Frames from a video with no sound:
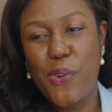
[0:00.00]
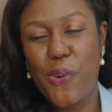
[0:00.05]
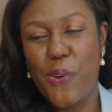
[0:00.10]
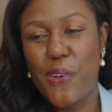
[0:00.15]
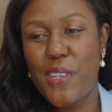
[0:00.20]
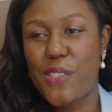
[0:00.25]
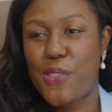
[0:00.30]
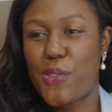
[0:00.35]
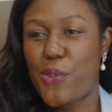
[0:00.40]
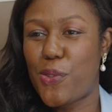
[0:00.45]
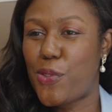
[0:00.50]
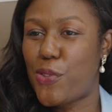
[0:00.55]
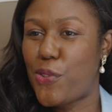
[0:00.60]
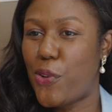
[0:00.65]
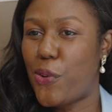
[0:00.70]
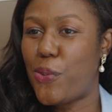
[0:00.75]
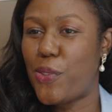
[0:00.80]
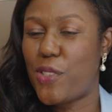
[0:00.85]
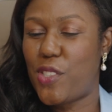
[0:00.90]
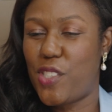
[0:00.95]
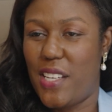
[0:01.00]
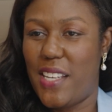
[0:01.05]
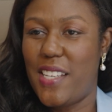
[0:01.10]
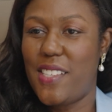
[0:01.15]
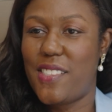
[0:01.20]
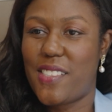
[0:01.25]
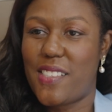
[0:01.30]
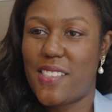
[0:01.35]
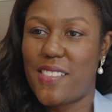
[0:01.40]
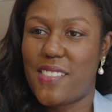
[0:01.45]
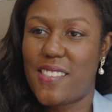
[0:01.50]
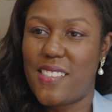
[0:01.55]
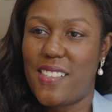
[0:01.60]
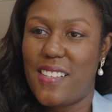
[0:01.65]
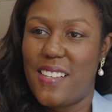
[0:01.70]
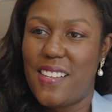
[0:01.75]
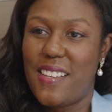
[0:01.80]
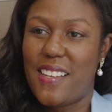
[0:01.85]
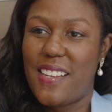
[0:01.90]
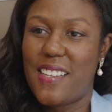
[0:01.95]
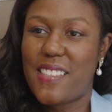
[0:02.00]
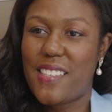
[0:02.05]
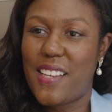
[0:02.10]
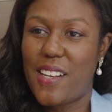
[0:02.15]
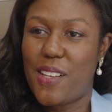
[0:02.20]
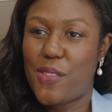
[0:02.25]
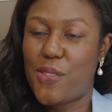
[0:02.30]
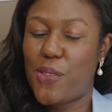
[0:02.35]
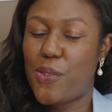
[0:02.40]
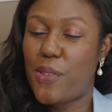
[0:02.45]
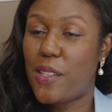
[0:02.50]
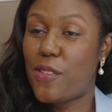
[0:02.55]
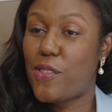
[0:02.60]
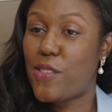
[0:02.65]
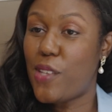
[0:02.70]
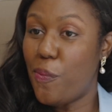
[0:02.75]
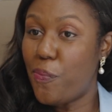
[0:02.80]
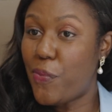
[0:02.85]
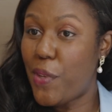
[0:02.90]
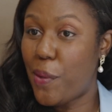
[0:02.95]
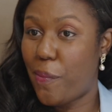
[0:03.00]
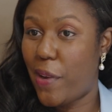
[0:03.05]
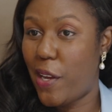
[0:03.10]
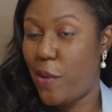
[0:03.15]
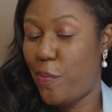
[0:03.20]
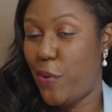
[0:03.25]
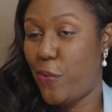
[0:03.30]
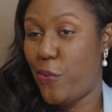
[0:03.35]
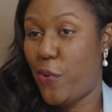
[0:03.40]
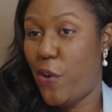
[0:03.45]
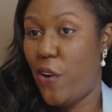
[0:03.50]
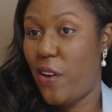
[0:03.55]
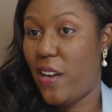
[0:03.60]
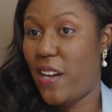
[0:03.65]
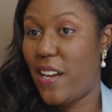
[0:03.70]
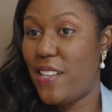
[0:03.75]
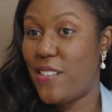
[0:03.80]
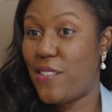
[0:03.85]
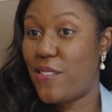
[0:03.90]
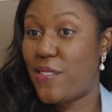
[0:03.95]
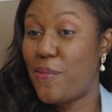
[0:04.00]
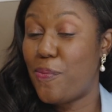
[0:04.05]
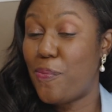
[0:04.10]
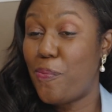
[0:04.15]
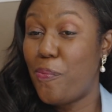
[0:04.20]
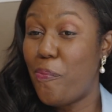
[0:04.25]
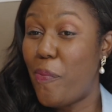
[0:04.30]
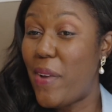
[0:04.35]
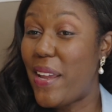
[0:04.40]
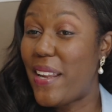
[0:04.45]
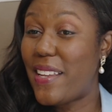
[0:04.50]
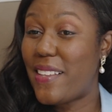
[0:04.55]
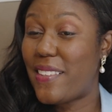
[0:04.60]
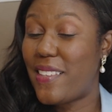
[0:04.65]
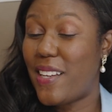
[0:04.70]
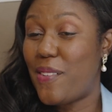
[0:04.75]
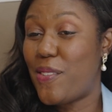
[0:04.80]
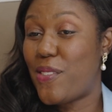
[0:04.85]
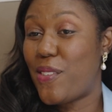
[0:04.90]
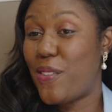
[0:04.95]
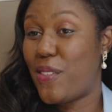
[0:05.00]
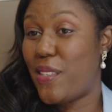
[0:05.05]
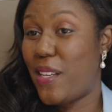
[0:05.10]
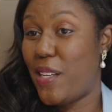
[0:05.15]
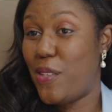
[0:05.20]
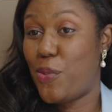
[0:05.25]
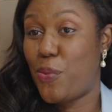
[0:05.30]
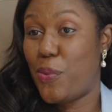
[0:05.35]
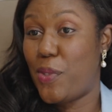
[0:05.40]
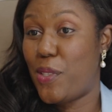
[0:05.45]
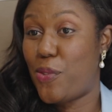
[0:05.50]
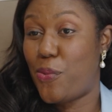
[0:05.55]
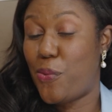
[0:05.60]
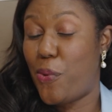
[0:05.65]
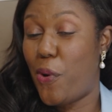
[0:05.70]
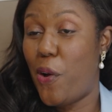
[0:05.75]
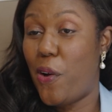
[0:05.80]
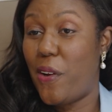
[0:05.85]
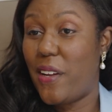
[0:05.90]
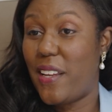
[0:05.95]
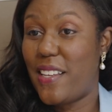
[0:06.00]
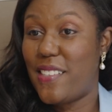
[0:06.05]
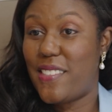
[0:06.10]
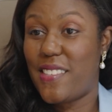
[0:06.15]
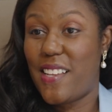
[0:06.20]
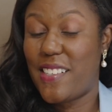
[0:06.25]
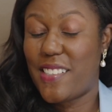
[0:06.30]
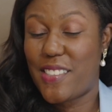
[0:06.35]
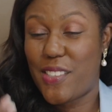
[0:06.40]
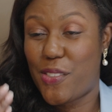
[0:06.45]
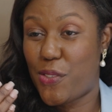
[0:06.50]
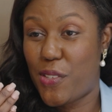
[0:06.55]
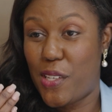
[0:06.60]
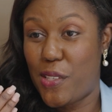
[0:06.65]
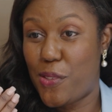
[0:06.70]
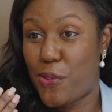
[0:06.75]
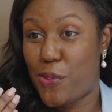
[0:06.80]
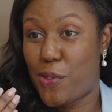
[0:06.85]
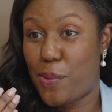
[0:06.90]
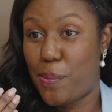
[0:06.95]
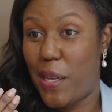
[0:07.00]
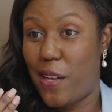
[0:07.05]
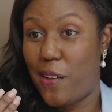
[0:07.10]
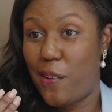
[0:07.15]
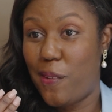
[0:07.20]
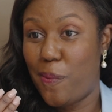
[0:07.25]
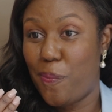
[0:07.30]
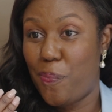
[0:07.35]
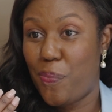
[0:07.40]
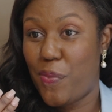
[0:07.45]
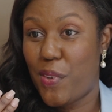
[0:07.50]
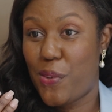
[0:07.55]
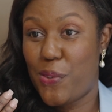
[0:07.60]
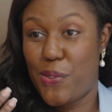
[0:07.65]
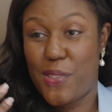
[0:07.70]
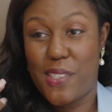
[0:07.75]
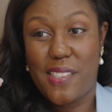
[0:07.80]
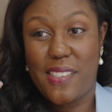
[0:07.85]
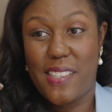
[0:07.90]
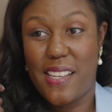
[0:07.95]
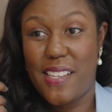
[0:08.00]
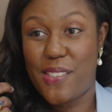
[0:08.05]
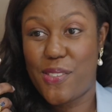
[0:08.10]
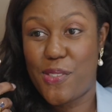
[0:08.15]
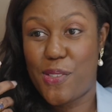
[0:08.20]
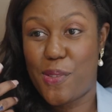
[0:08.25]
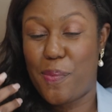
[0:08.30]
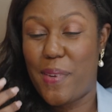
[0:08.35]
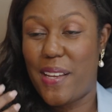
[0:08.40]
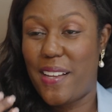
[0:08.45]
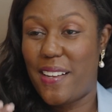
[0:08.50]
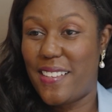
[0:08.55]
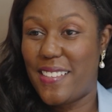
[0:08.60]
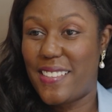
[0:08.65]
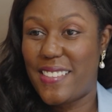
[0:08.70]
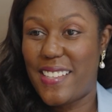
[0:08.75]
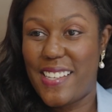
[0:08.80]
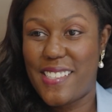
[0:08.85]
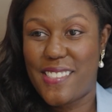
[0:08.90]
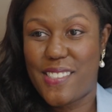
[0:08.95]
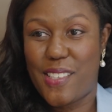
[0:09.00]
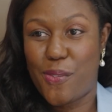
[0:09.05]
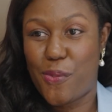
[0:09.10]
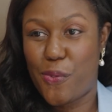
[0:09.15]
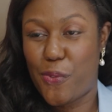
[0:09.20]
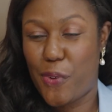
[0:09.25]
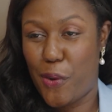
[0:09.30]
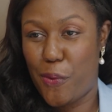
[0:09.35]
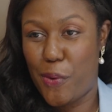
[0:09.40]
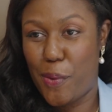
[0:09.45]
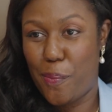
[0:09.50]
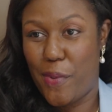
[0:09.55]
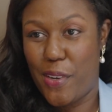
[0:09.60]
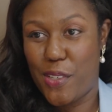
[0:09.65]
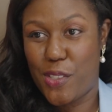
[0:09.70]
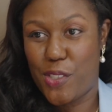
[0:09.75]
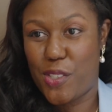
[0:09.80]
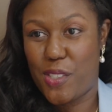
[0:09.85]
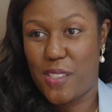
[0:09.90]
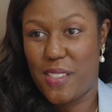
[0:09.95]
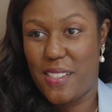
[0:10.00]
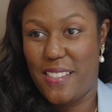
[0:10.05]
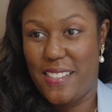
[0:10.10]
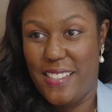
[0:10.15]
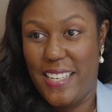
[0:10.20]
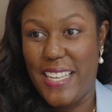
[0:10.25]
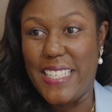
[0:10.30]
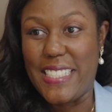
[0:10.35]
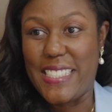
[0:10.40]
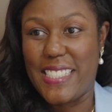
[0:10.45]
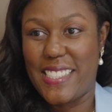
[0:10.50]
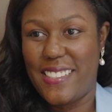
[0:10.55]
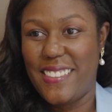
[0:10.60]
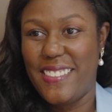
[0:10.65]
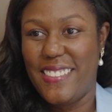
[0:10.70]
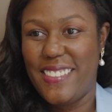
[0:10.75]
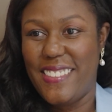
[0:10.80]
notice those subtle changes, it tells you that something might be wrong. And sometimes what's wrong is like their sense of smell. Because the sense of smell and taste are very much linked.